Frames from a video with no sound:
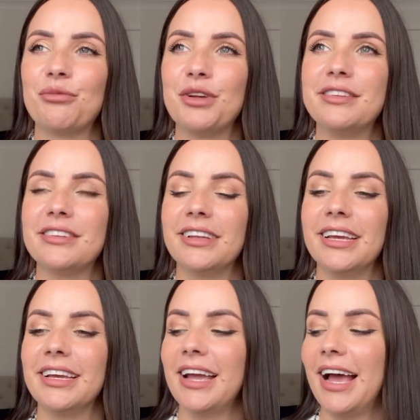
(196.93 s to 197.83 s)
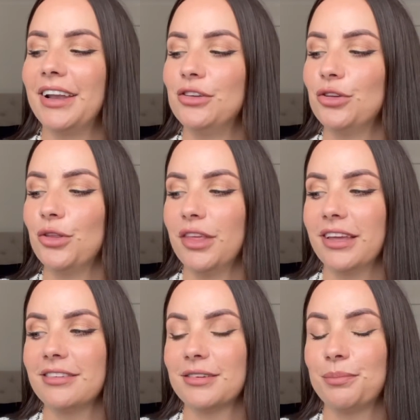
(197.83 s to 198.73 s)
recently and I do think
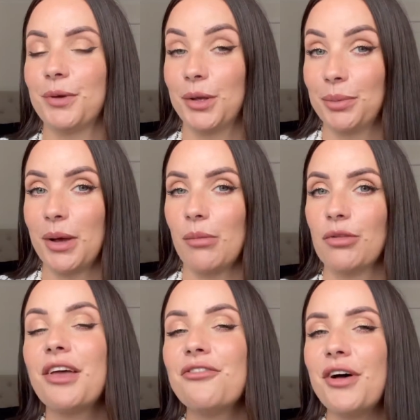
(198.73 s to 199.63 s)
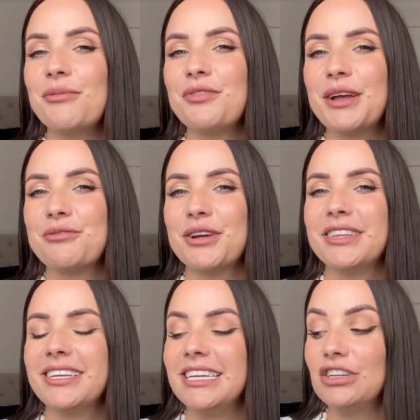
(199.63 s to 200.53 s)
it's going to become a firm favourite in
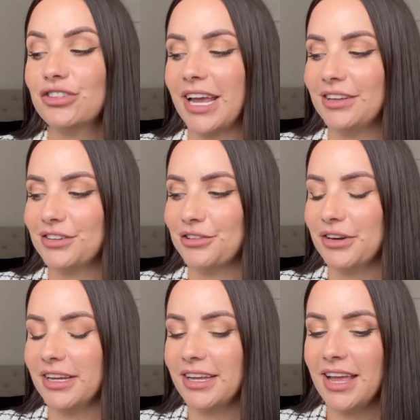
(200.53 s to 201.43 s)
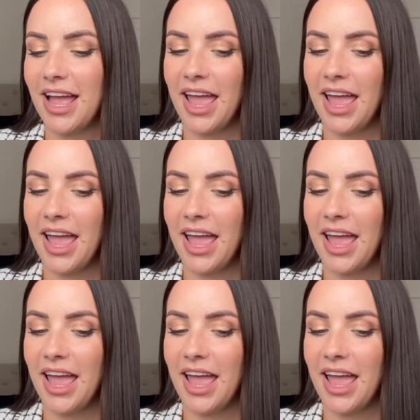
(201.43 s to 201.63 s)
the niche category